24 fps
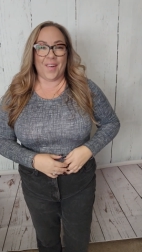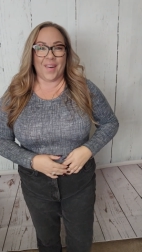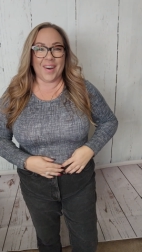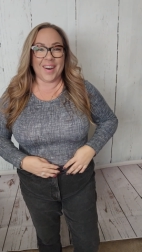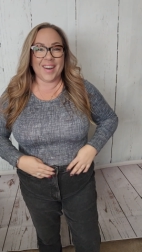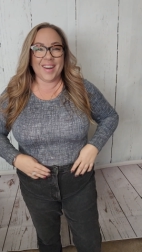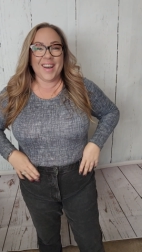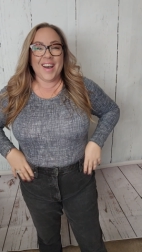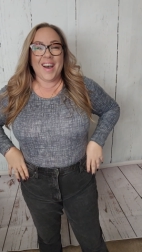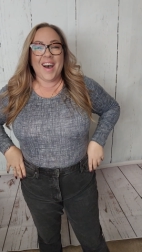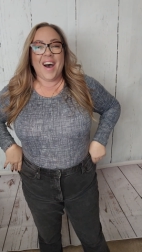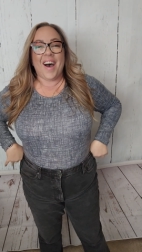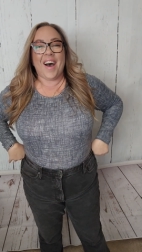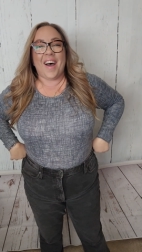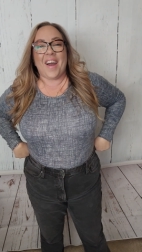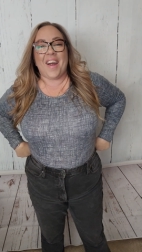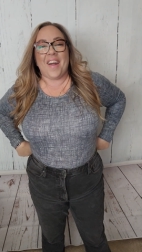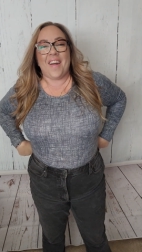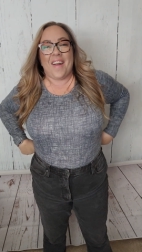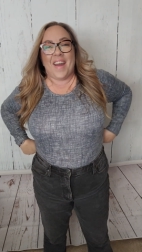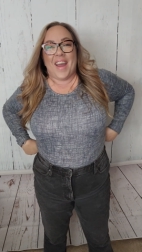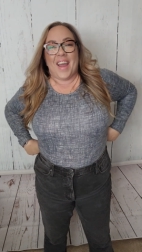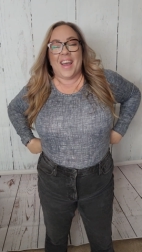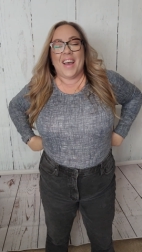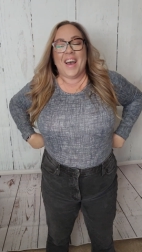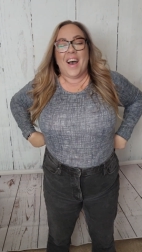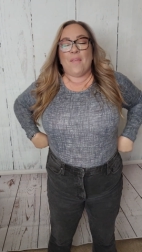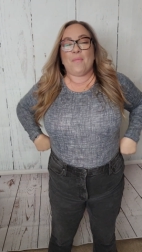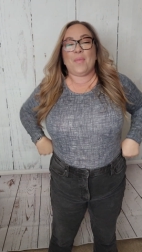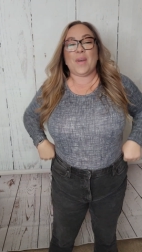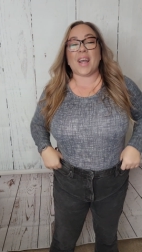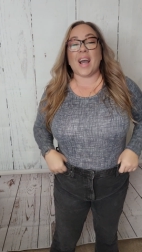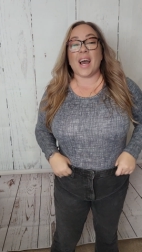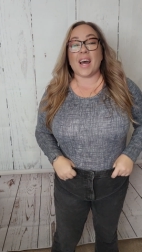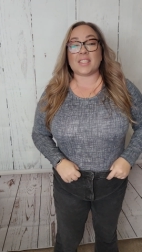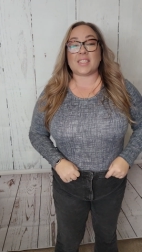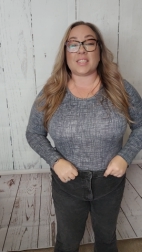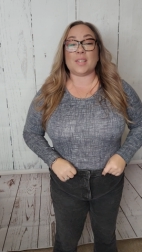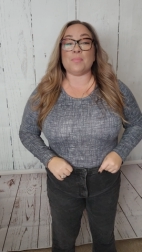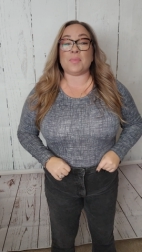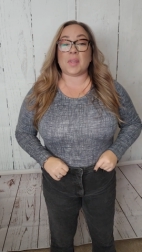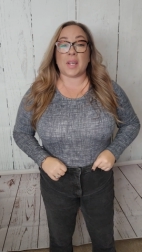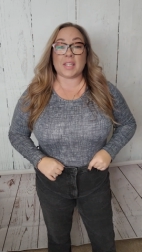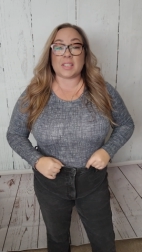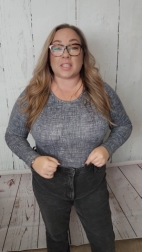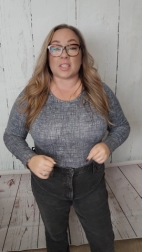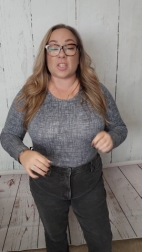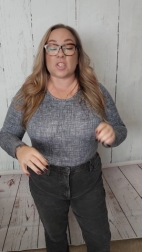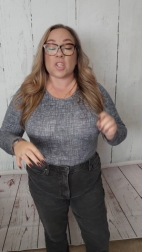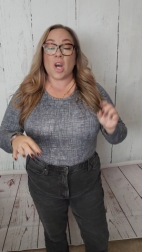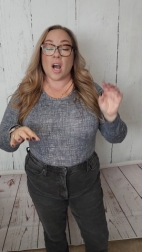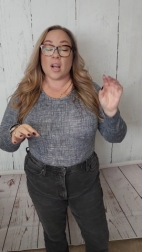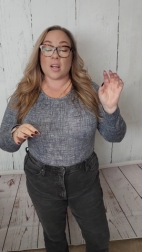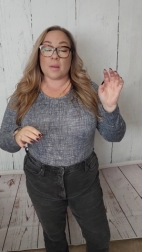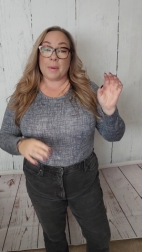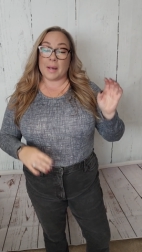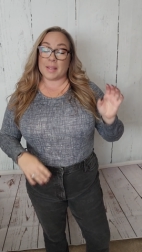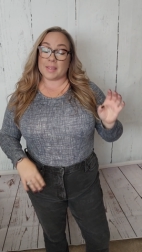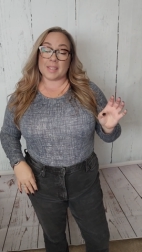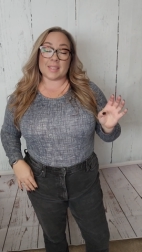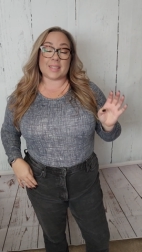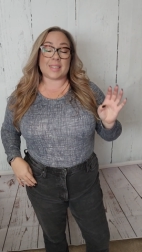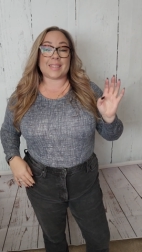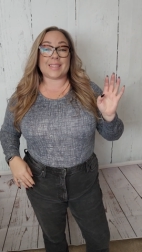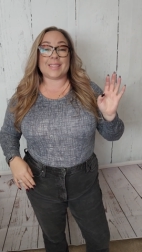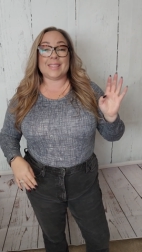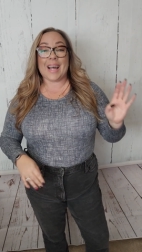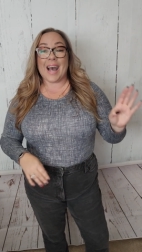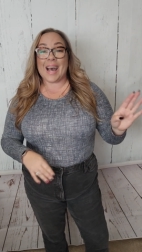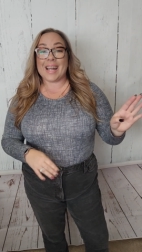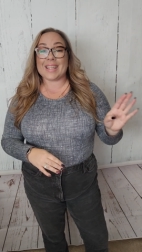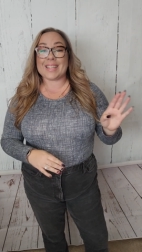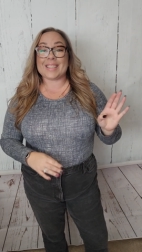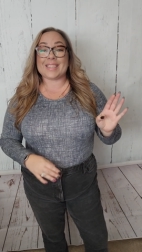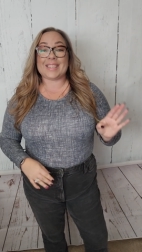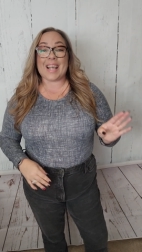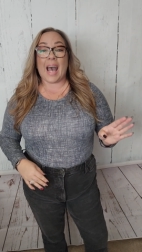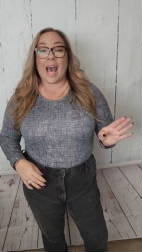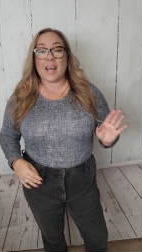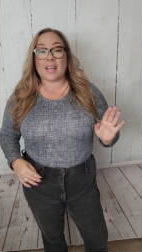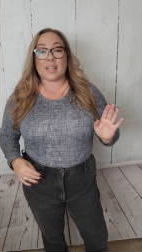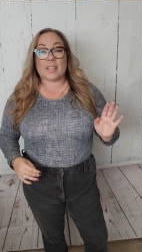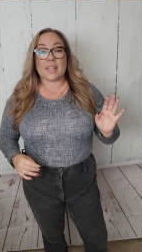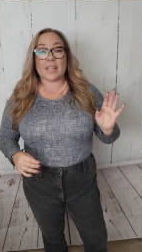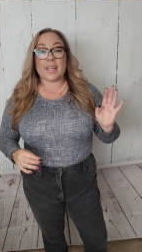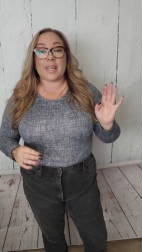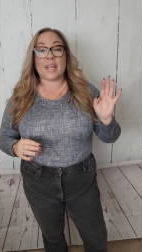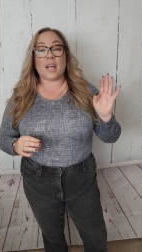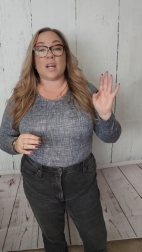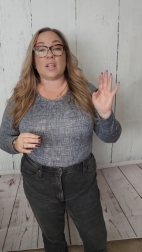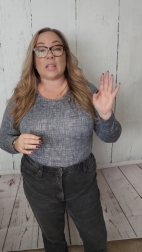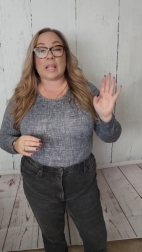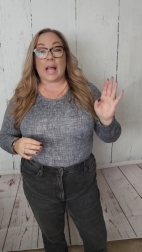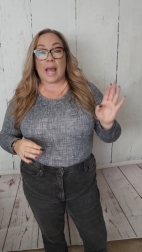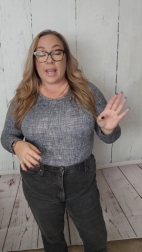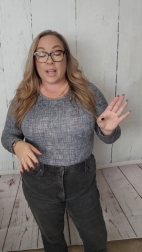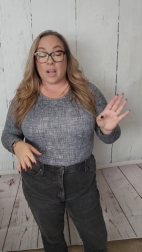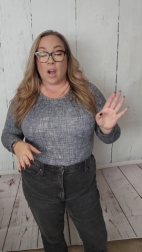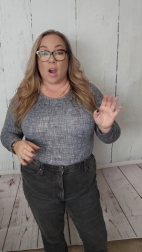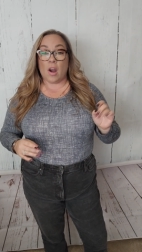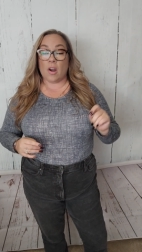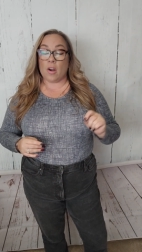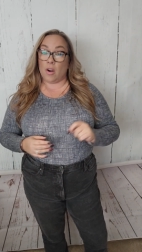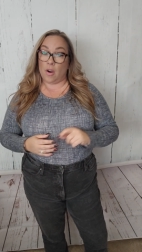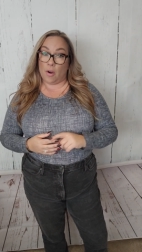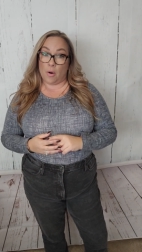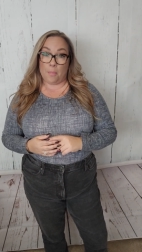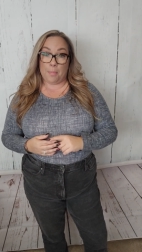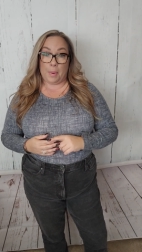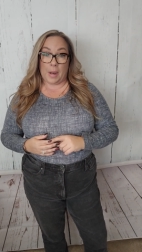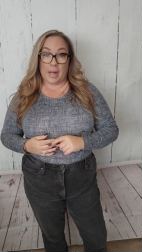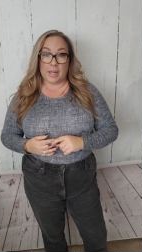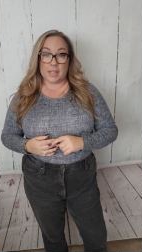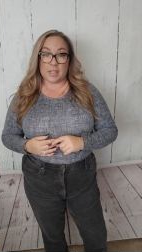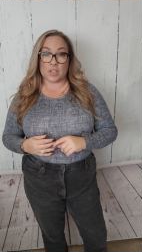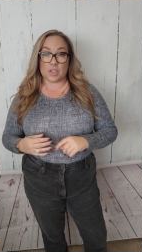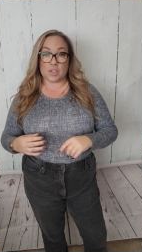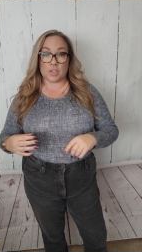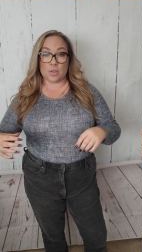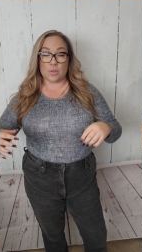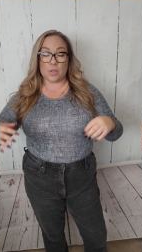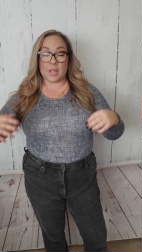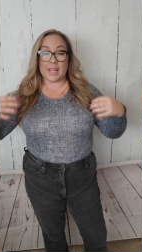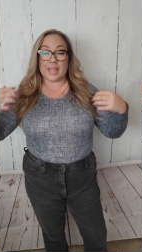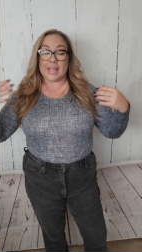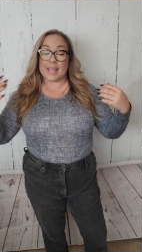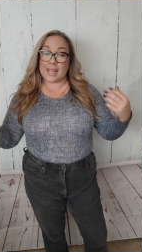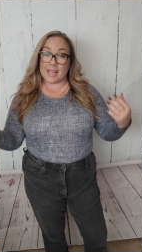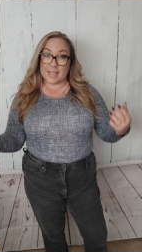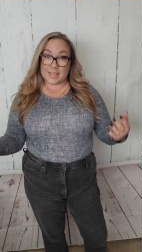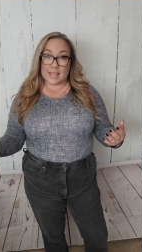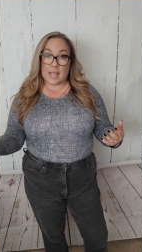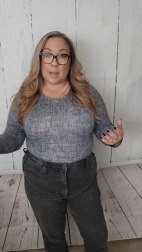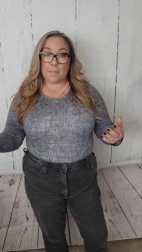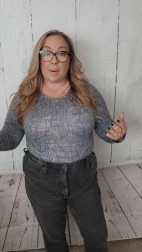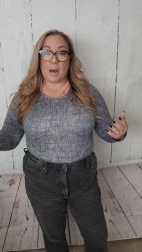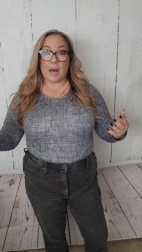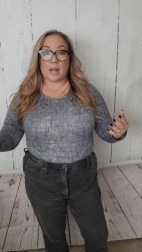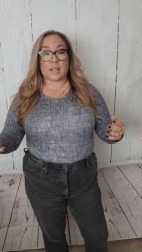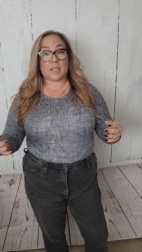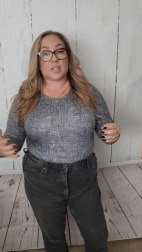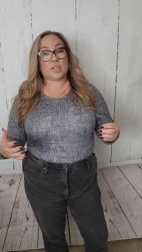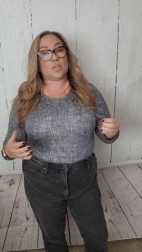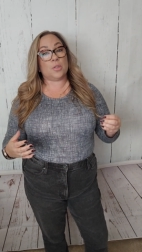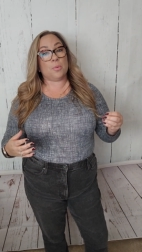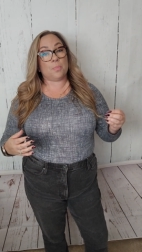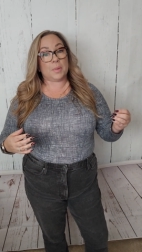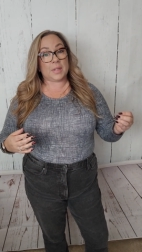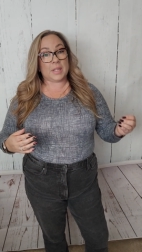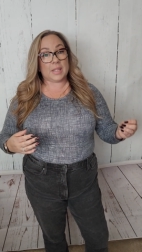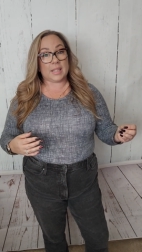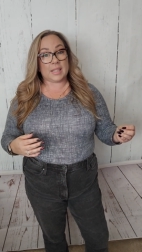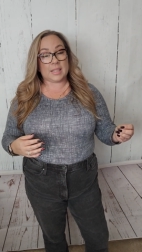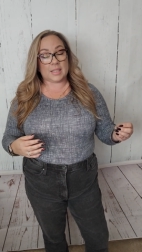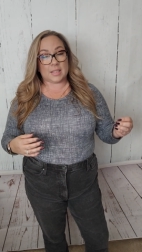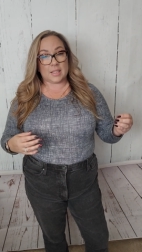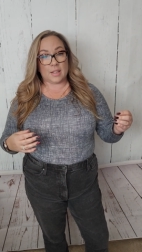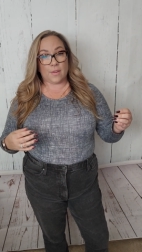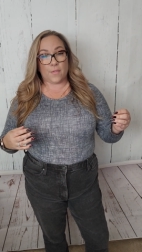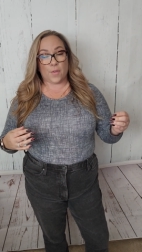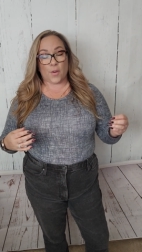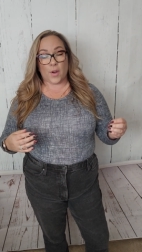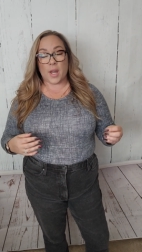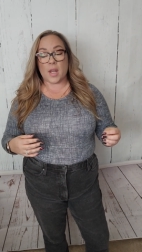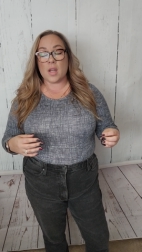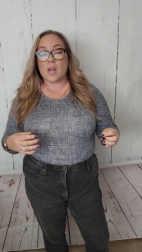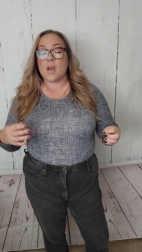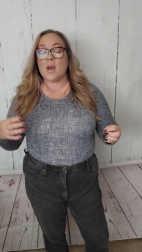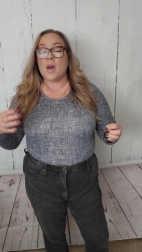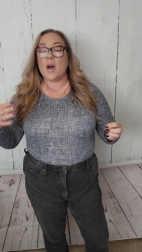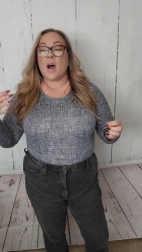all right, we got some things to talk about. This is not exactly like our Hope bodysuit. It is a bodysuit, but it is different.